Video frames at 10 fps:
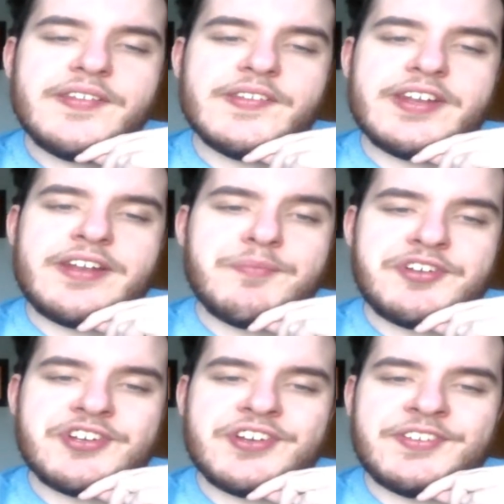than
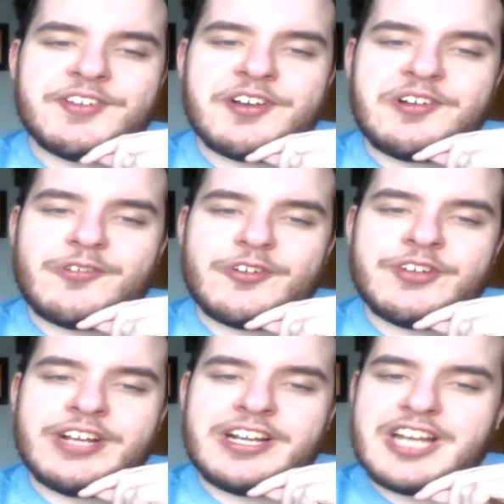be chasing the title for a
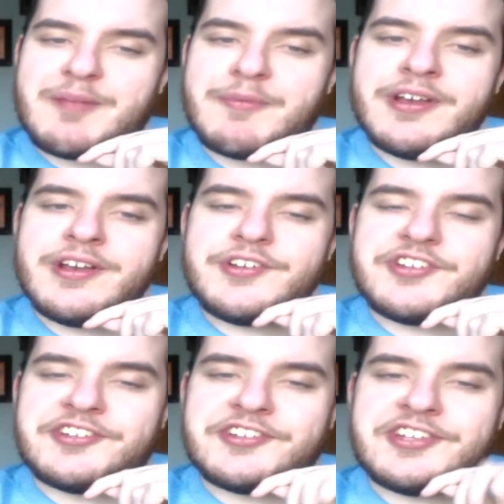second time,
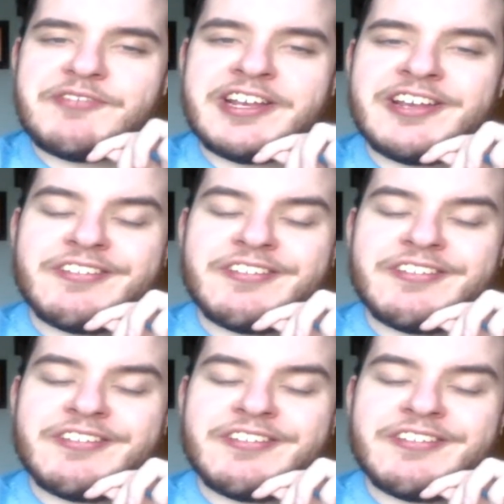just to see if we